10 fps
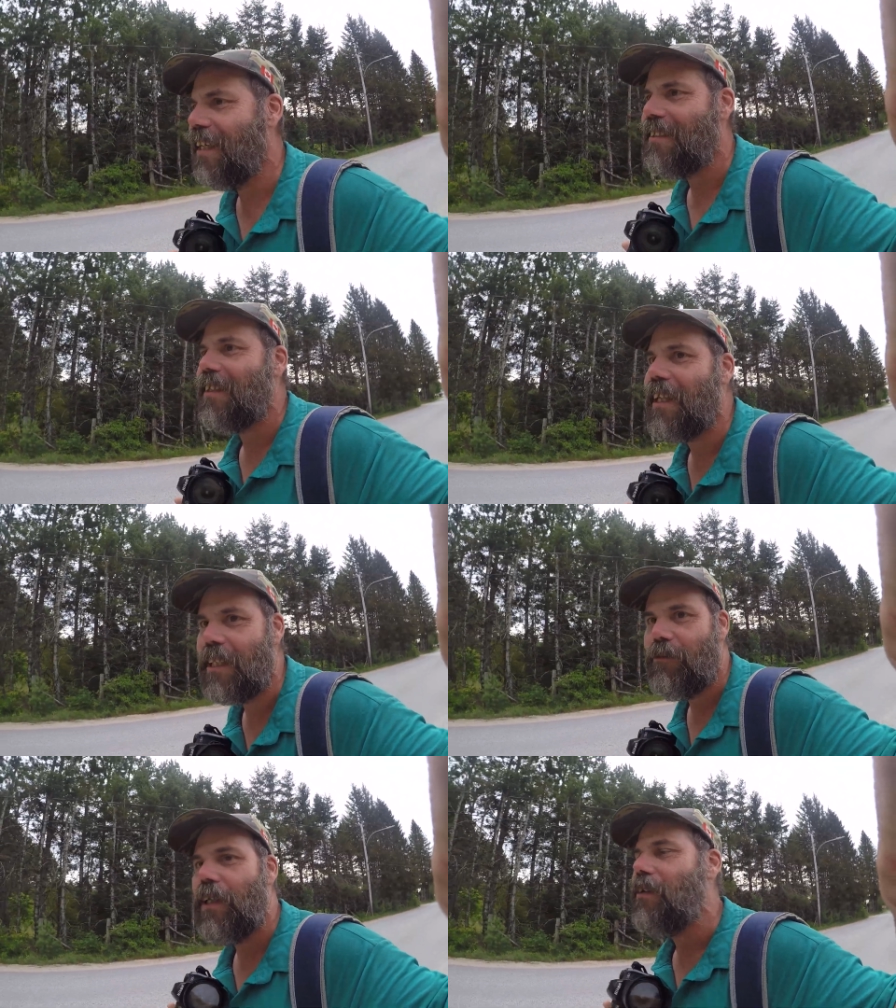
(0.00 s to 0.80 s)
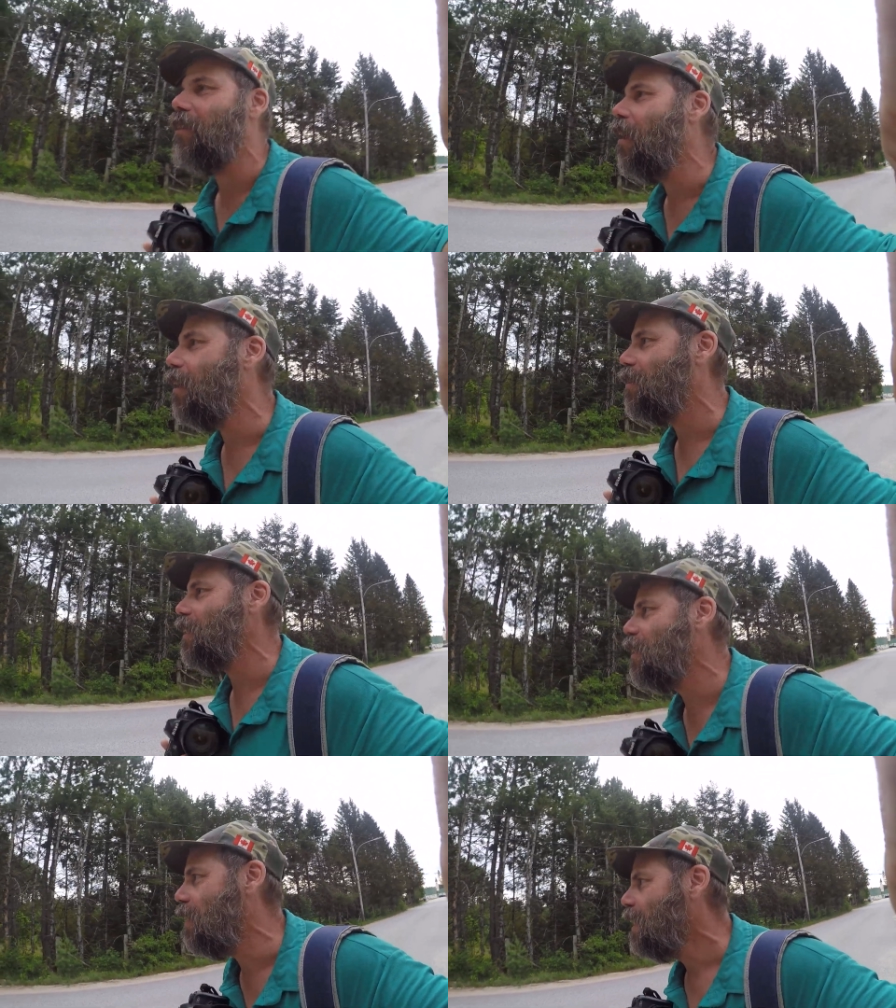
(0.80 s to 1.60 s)
you guys are gonna like the video of the
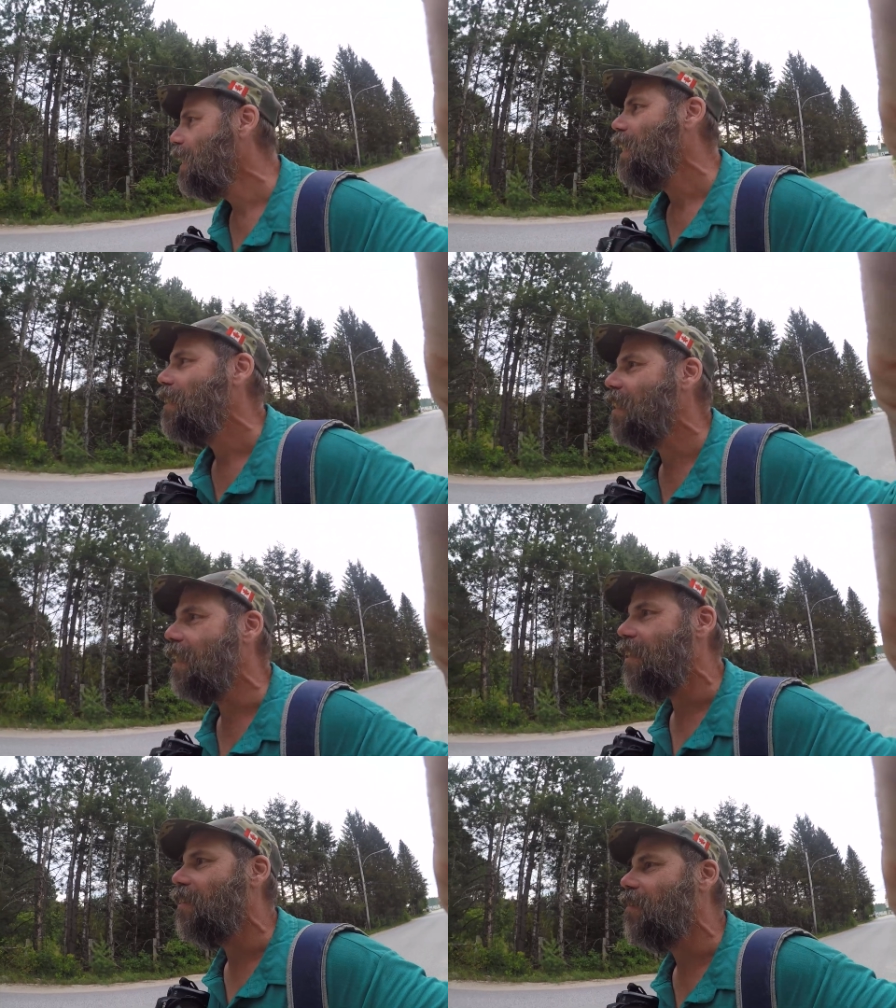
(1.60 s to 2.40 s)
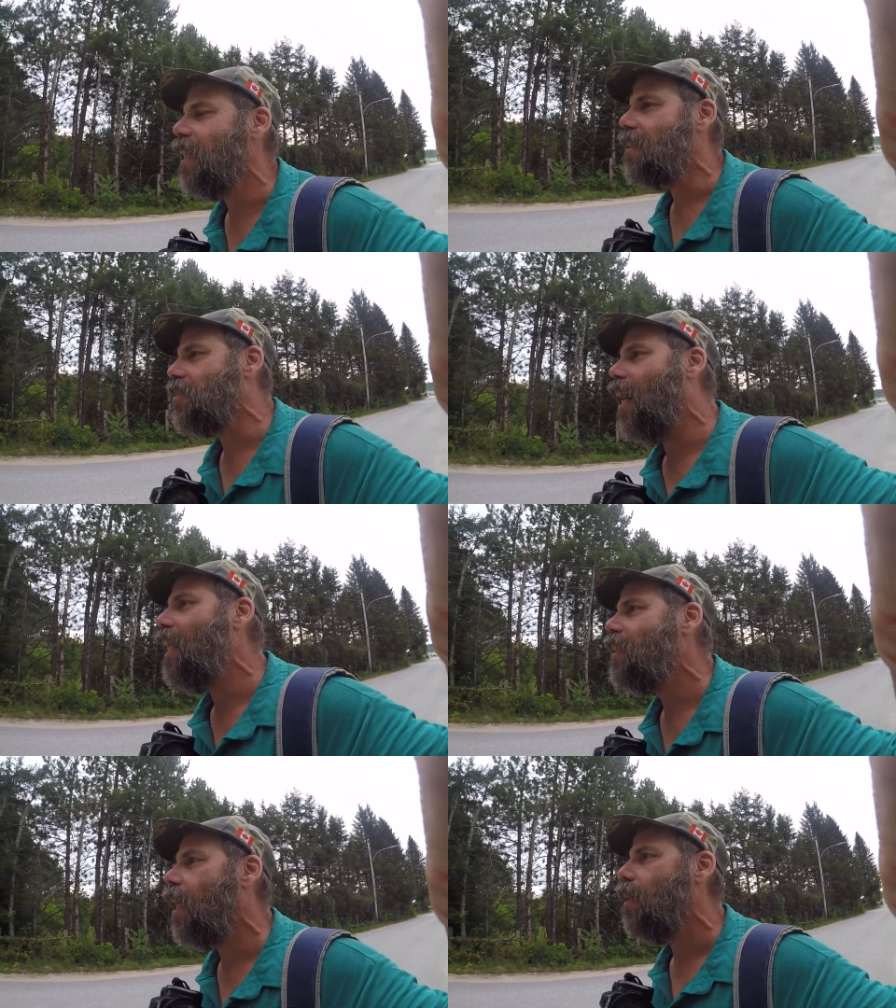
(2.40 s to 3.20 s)
dog sitting it's like a it's like a
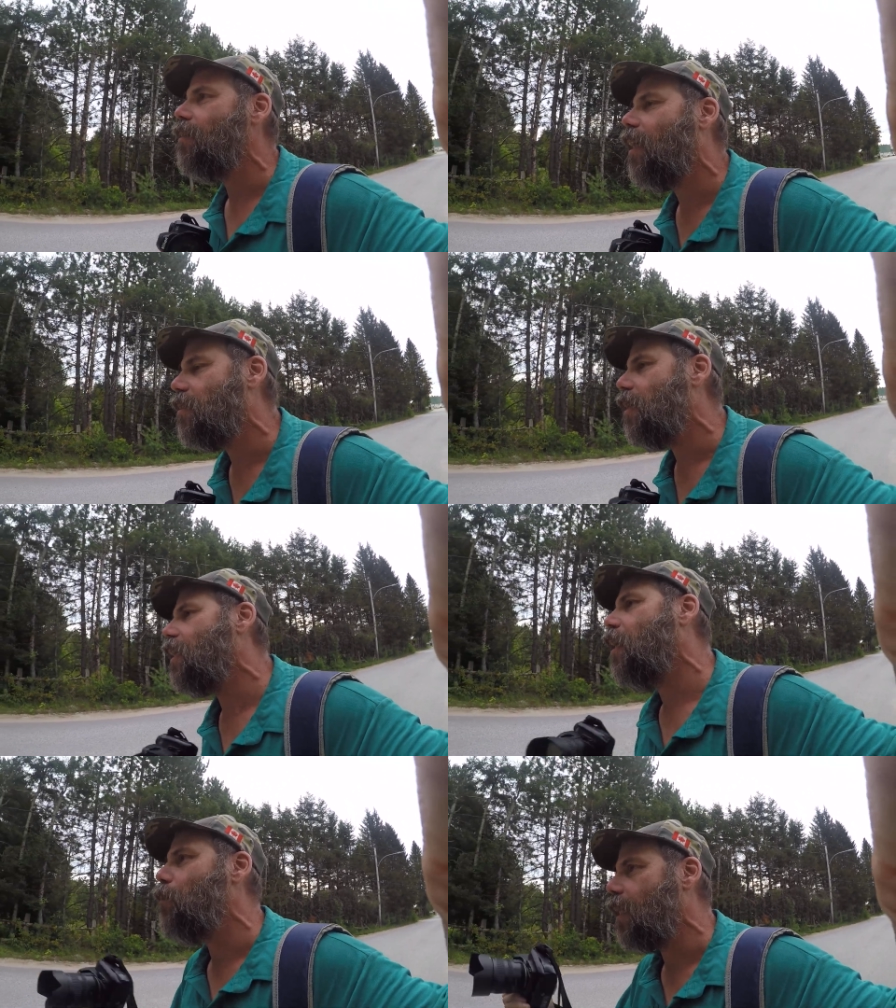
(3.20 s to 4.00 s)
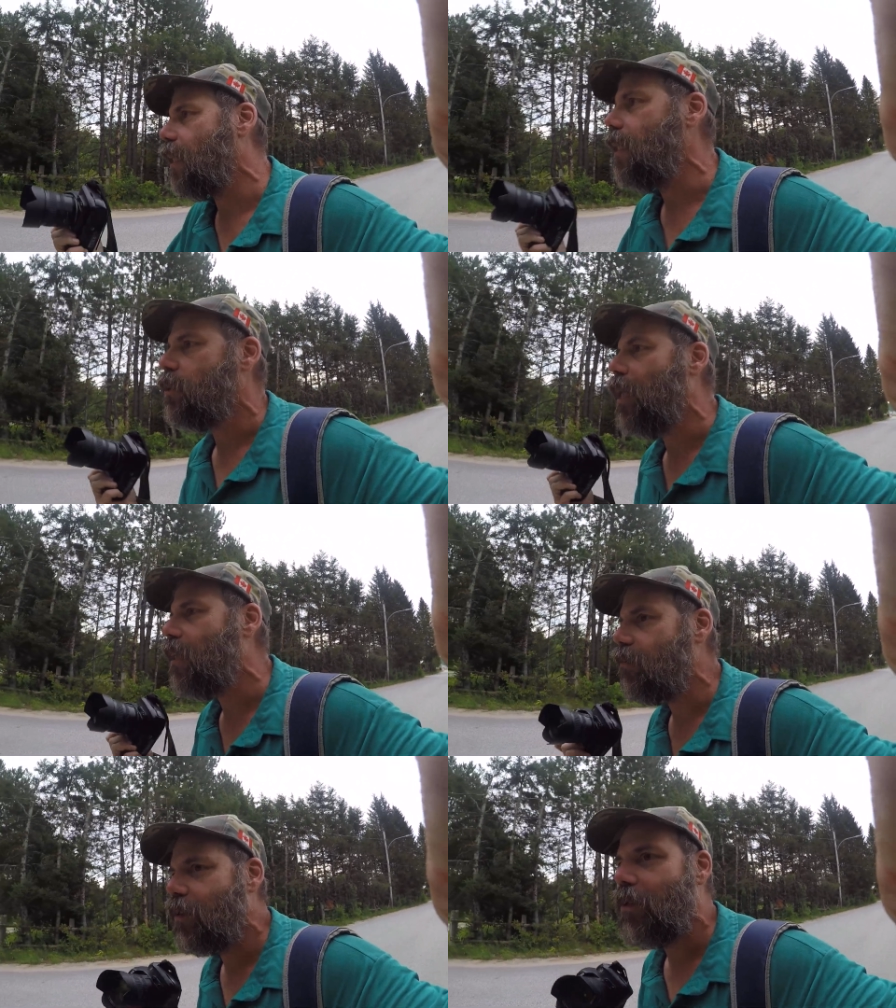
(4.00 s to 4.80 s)
sidecar not a sidecar but like a
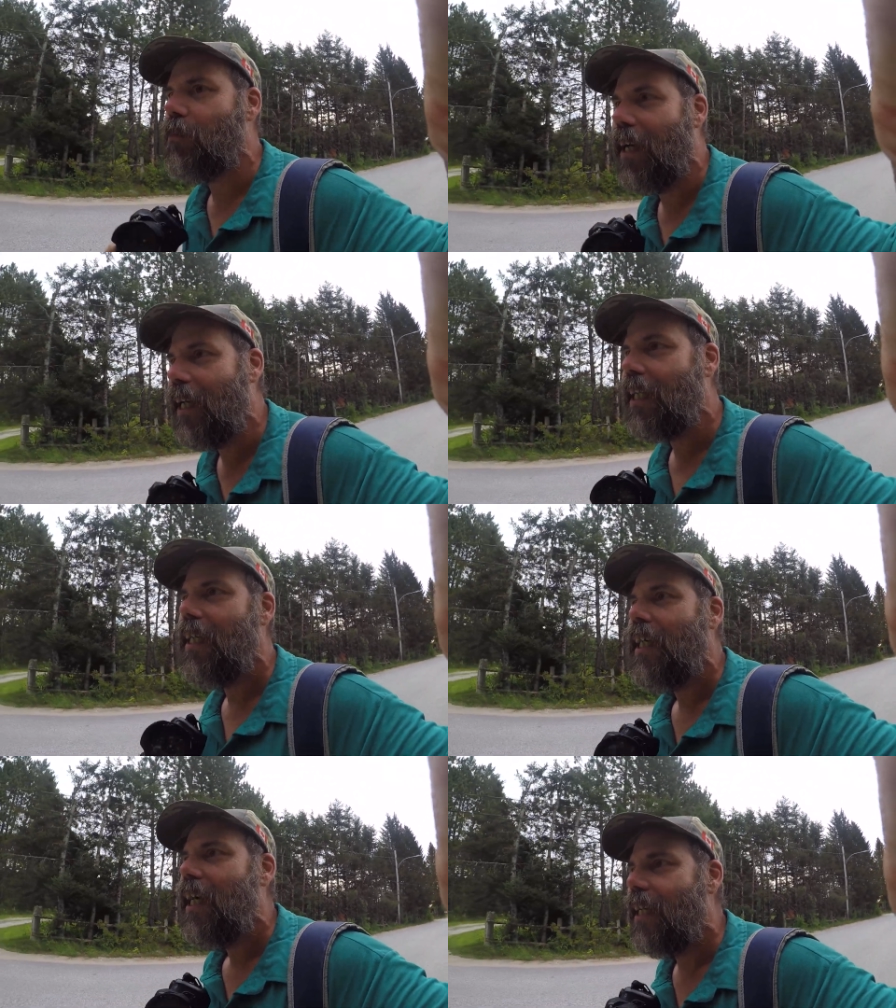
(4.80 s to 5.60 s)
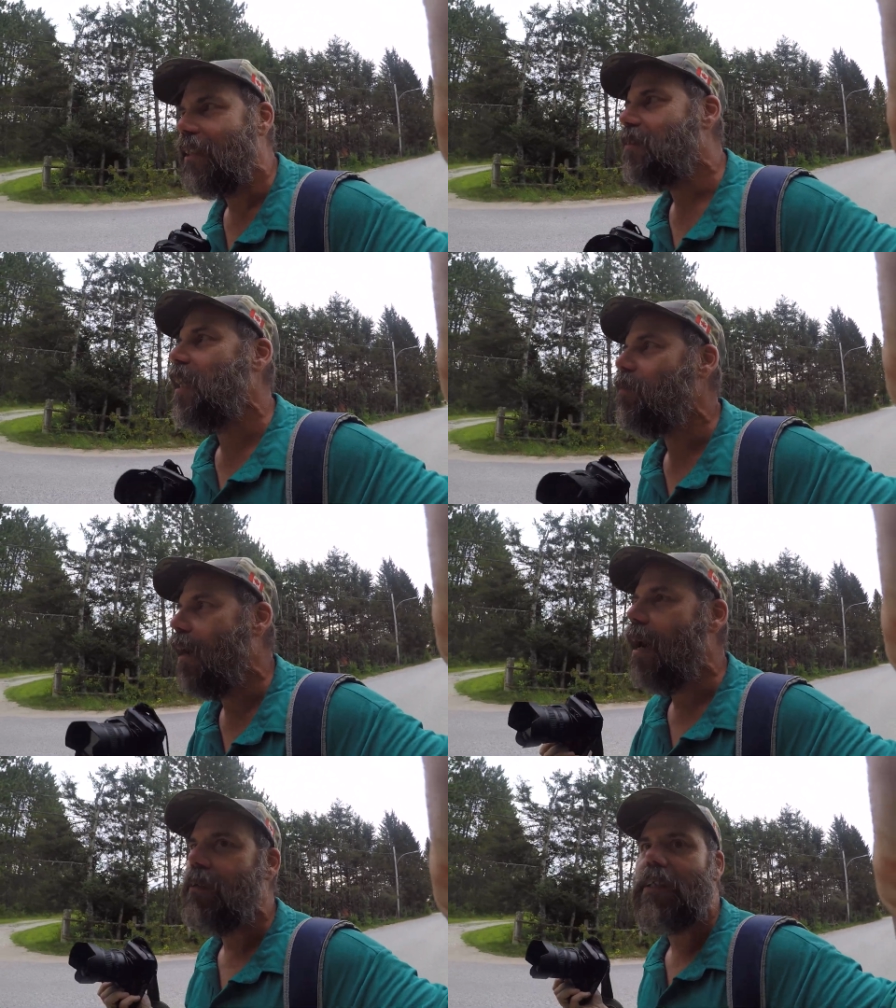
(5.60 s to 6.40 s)
trailer for the bike and
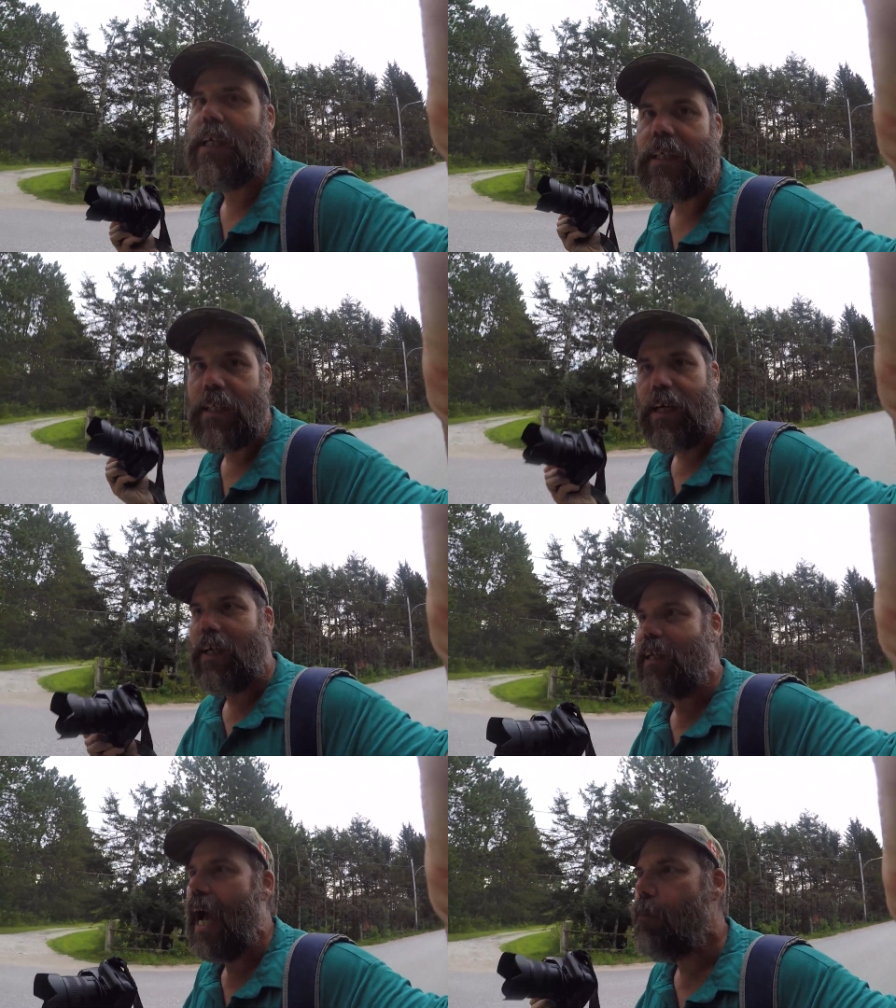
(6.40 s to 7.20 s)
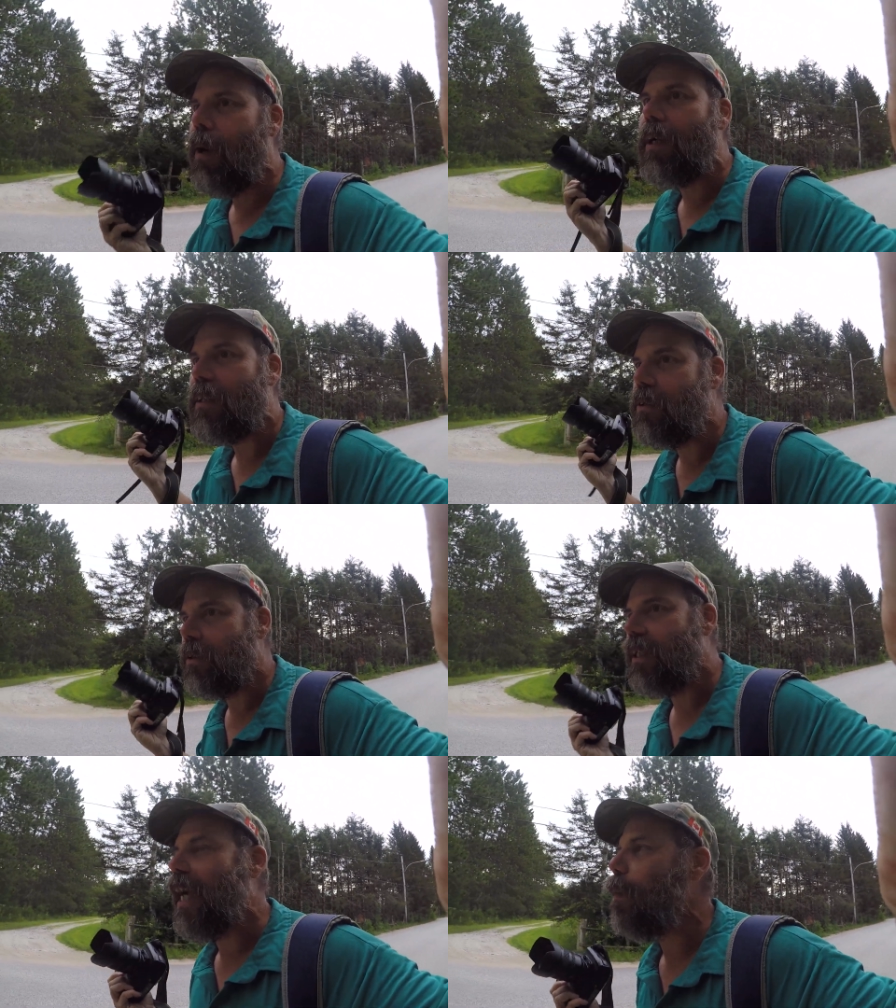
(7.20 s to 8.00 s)
instead of having like a, a cap on it
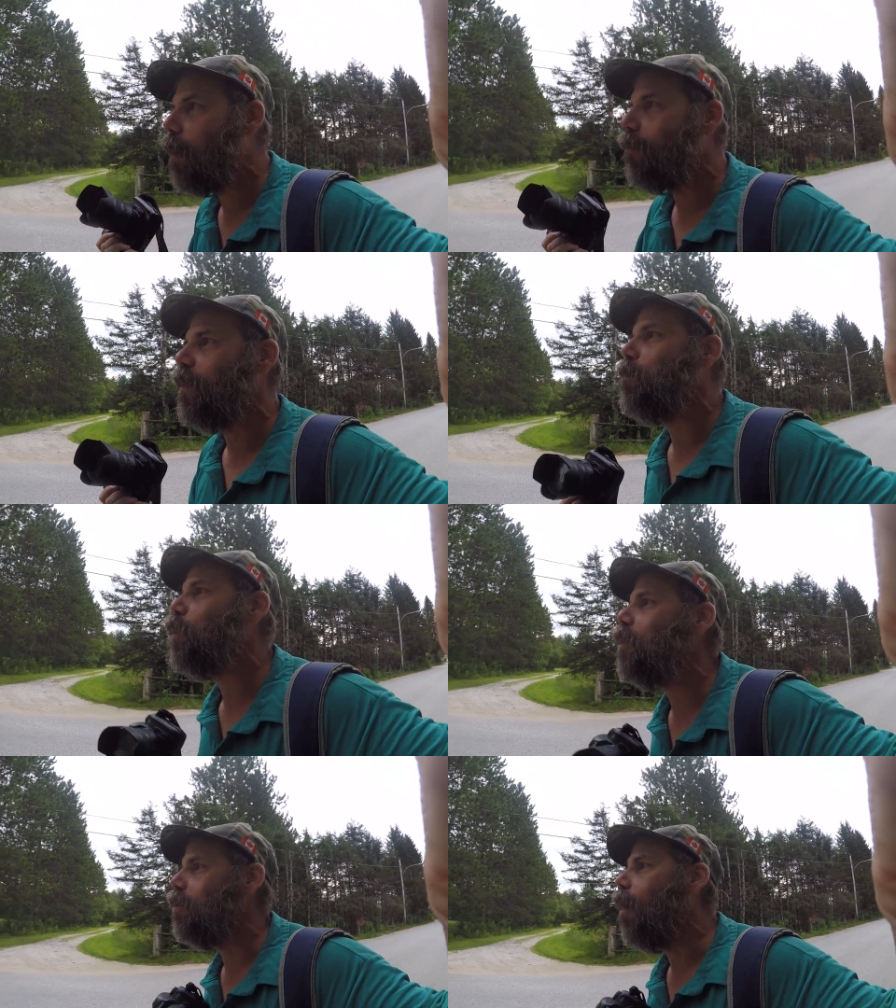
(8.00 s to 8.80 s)
they took the cap off and they put